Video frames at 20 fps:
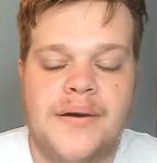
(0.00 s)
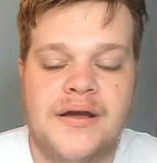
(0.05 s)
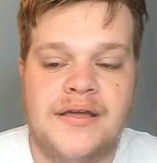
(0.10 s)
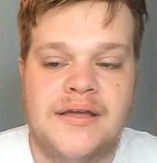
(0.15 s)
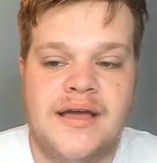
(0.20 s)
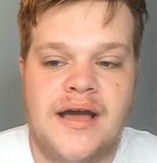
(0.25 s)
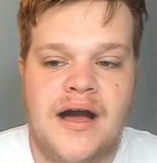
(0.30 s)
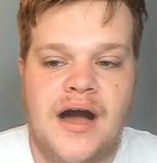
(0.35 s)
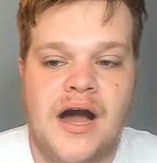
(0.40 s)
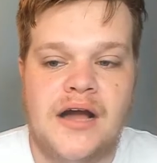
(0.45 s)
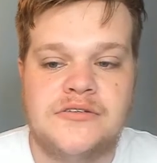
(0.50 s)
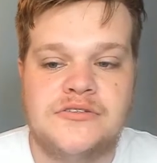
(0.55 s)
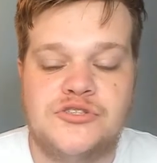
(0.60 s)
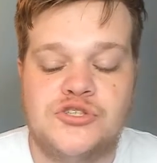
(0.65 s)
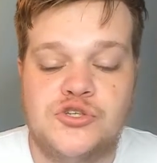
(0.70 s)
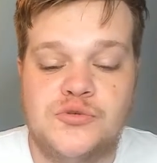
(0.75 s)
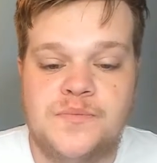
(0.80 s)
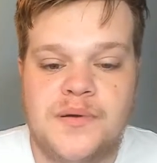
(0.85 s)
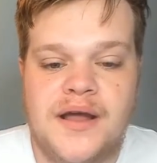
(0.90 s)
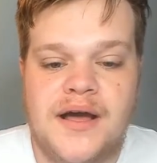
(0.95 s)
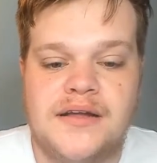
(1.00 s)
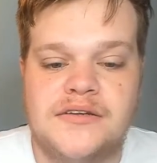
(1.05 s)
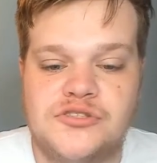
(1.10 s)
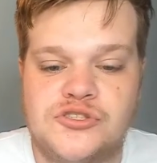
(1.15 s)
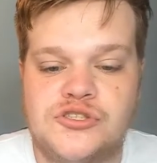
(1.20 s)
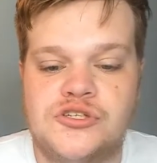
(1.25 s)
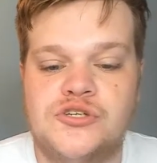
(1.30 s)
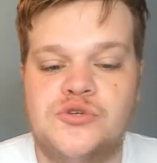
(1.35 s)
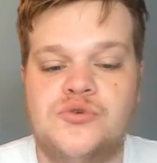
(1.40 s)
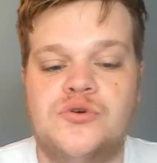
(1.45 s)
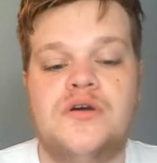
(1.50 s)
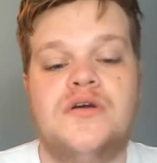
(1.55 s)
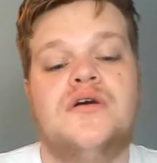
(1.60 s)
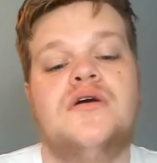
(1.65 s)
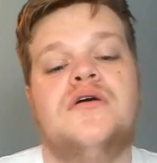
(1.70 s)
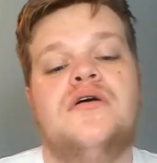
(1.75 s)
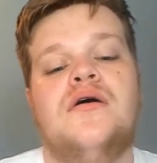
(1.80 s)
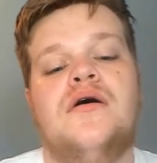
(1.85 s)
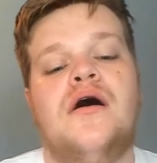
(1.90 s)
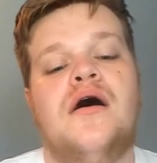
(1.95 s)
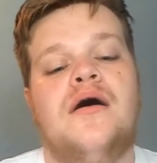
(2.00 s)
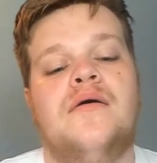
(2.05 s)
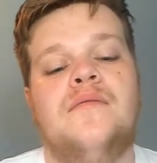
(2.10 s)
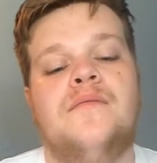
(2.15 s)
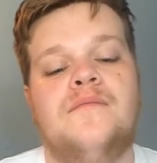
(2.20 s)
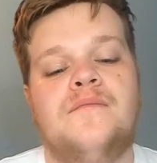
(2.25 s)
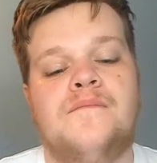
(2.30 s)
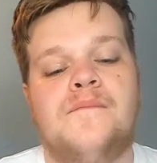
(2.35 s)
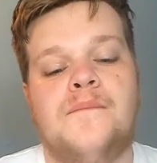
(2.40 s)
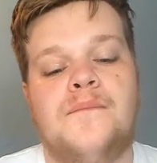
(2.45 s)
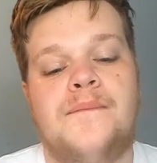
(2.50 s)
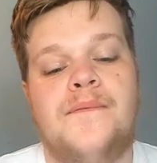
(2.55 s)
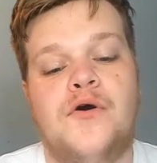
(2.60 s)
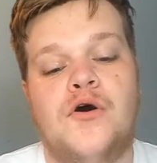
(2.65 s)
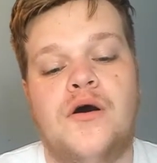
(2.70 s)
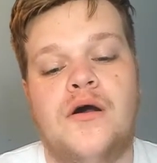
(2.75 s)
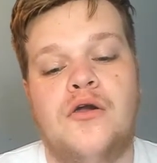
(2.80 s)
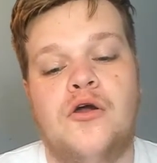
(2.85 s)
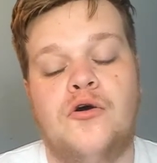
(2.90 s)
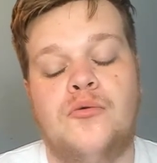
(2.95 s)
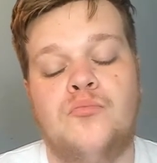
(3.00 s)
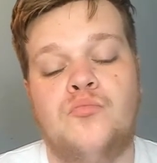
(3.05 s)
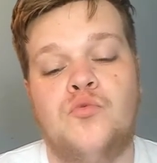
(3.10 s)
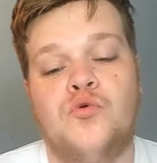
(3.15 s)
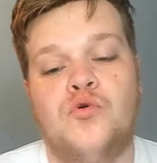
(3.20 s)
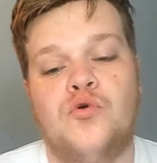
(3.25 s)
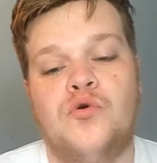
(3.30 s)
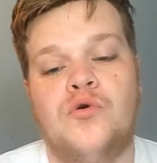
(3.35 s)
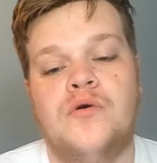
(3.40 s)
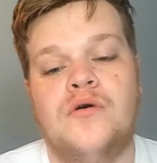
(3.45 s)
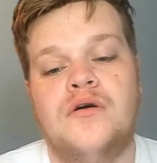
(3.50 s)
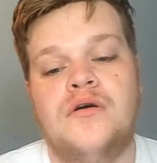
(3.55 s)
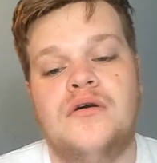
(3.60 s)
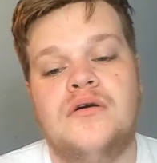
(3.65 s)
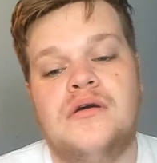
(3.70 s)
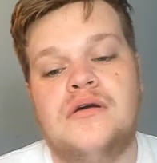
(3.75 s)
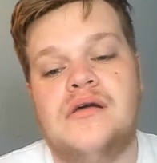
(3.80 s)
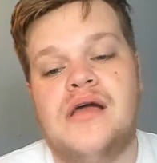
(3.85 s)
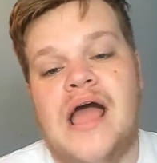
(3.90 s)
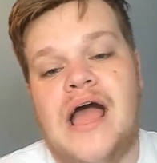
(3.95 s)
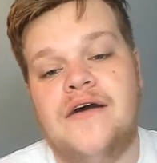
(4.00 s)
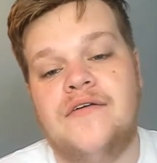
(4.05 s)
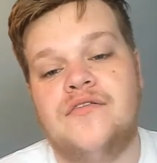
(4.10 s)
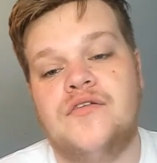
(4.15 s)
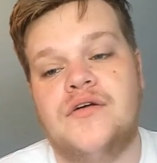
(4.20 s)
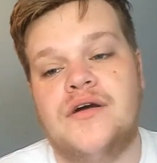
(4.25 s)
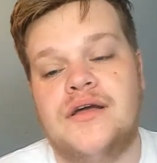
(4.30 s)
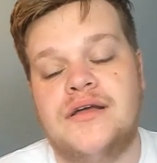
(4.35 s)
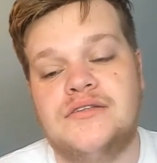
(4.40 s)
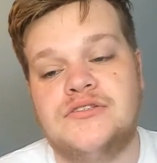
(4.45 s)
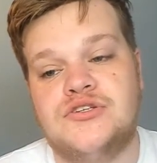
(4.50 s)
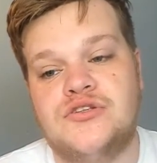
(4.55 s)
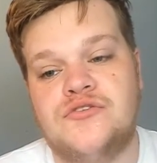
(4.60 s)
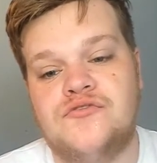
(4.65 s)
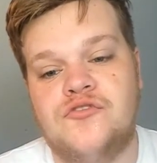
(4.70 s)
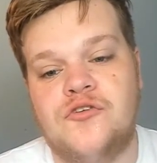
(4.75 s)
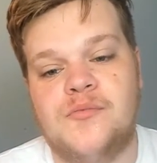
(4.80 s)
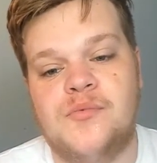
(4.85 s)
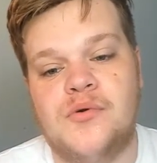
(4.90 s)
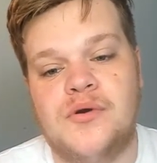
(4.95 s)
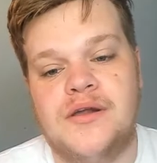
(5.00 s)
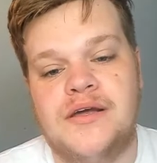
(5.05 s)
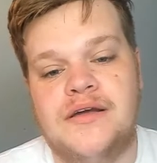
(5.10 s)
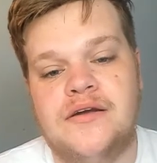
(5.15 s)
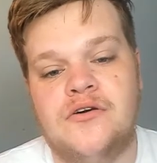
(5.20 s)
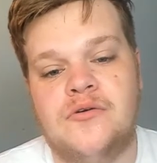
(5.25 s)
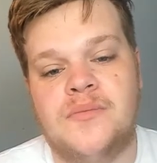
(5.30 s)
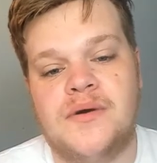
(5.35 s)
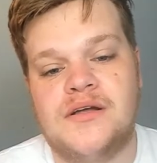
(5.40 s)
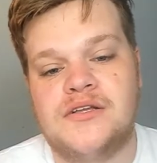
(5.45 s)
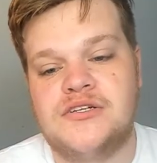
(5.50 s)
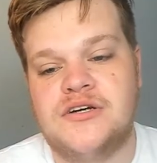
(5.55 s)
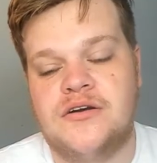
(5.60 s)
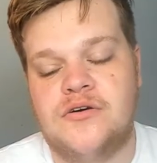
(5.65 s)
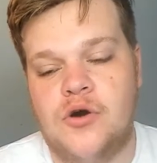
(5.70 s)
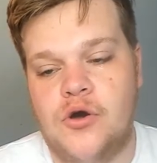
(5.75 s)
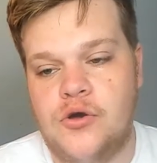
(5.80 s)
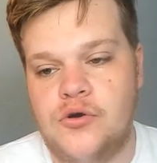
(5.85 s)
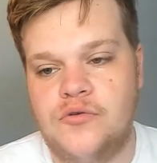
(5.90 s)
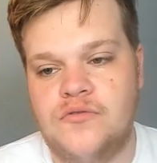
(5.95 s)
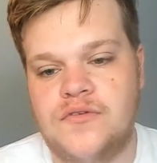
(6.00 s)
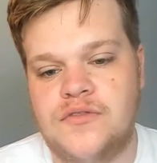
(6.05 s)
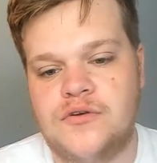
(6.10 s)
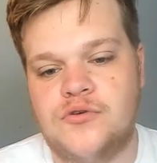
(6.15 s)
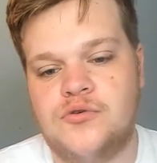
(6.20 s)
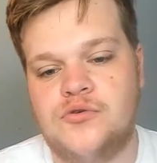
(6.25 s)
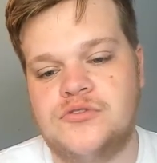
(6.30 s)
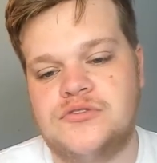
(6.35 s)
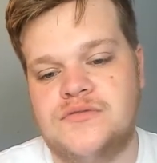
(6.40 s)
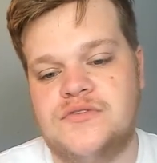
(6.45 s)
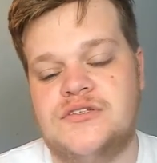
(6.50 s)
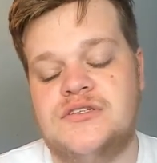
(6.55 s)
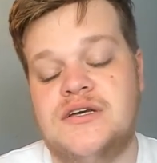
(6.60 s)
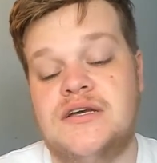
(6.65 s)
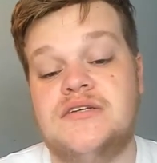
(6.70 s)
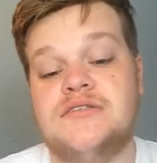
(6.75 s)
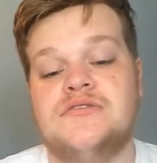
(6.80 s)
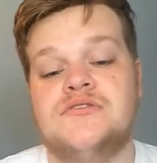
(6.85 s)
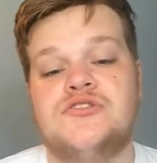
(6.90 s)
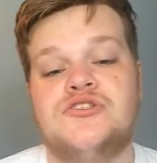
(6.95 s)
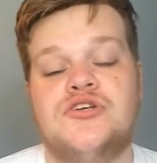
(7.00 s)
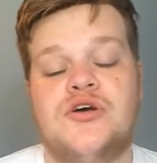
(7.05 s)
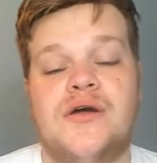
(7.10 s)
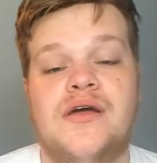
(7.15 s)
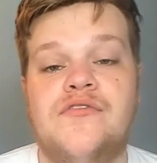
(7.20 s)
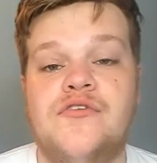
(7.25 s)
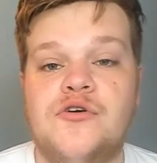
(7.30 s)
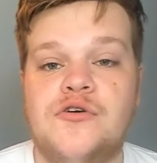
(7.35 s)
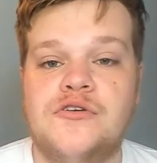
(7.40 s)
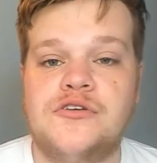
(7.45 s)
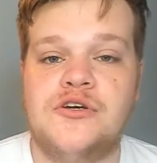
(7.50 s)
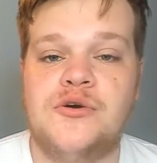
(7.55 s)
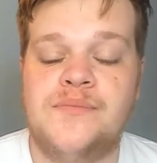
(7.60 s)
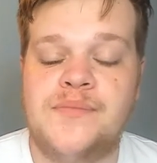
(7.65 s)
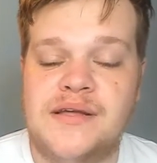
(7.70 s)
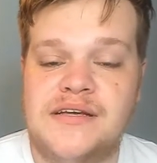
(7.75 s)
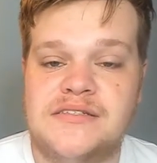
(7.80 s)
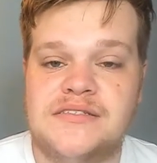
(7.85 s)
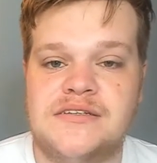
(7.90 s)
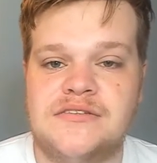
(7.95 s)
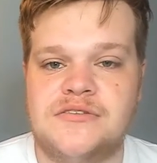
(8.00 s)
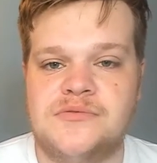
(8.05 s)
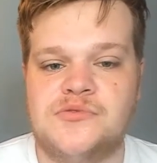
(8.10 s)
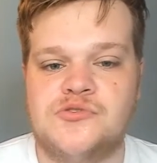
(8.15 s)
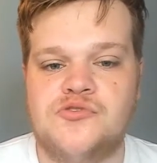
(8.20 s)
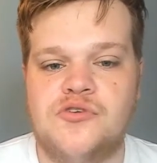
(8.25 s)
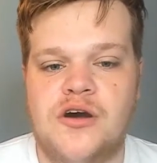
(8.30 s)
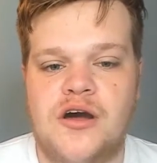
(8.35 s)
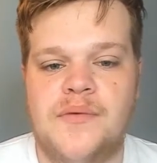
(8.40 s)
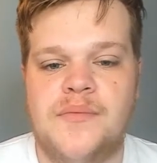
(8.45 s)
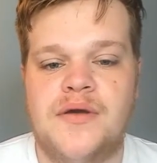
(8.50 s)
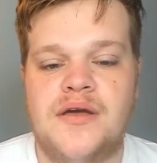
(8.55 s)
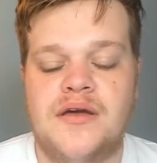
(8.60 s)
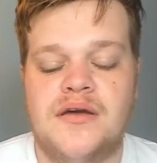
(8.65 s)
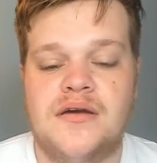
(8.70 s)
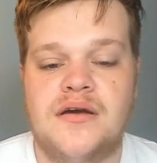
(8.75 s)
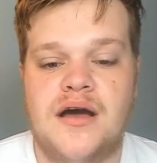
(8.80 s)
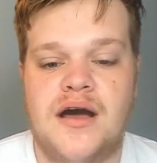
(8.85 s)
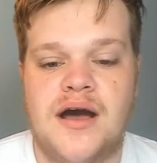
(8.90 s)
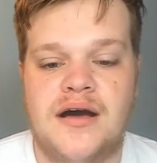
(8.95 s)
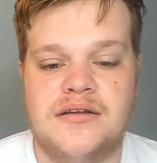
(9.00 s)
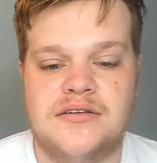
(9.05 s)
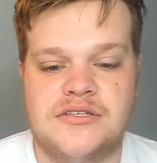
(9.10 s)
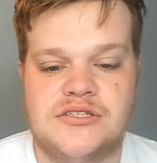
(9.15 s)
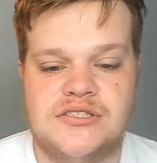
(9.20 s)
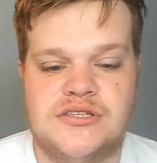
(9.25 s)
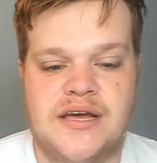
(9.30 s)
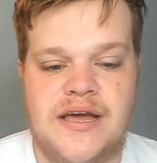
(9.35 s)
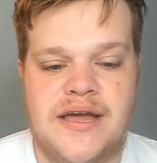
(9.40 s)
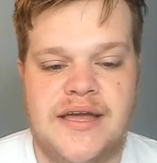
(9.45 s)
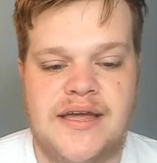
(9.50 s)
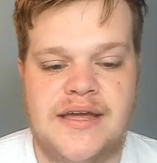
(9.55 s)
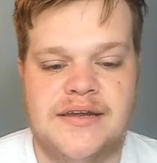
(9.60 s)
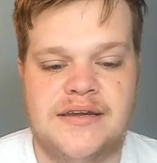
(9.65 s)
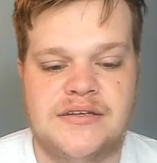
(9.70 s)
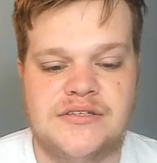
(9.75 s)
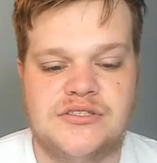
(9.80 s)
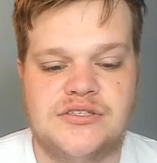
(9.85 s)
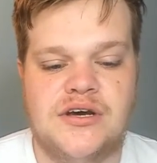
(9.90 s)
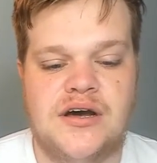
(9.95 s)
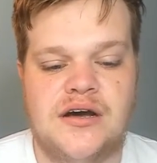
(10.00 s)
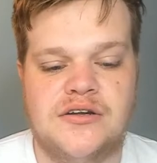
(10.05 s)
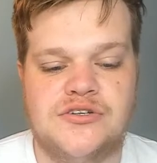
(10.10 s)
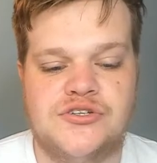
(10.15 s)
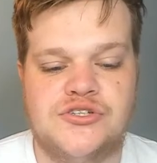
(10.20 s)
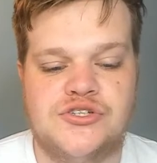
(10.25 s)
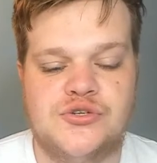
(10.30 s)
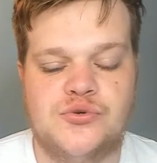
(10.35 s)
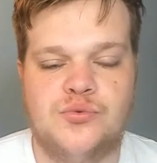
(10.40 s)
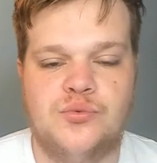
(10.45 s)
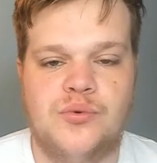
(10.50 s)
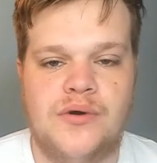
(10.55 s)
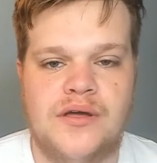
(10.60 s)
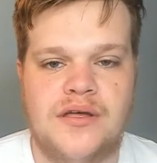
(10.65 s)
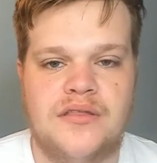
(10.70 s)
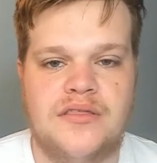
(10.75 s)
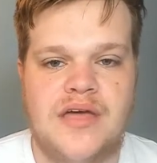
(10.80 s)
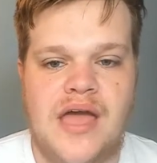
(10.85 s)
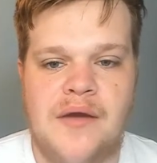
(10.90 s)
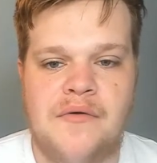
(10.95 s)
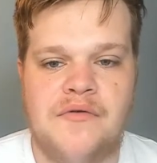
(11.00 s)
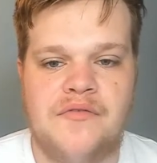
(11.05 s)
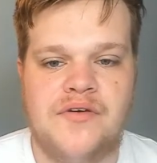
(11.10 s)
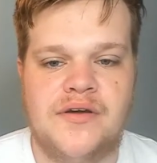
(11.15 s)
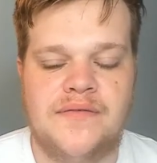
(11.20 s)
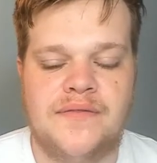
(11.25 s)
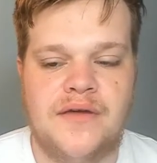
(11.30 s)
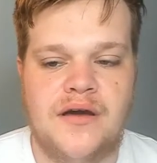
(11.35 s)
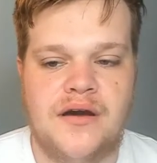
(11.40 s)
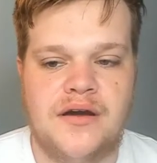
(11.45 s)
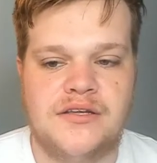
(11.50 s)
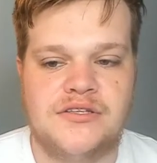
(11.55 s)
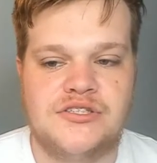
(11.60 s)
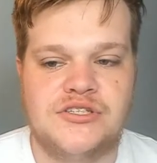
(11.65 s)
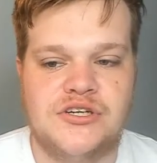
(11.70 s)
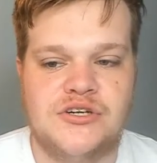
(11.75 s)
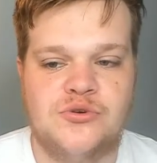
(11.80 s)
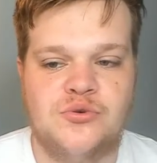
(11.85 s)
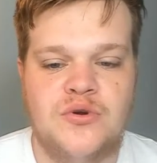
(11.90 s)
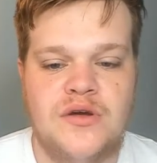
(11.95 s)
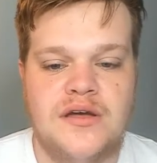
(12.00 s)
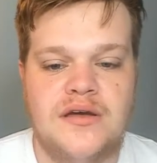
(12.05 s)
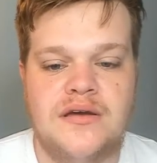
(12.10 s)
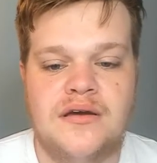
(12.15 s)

But yeah, I do plan to put a lot more effort into the Football League on my channel over the course of the season. So if you're new, please hit subscribe to stay in touch with everything that I do.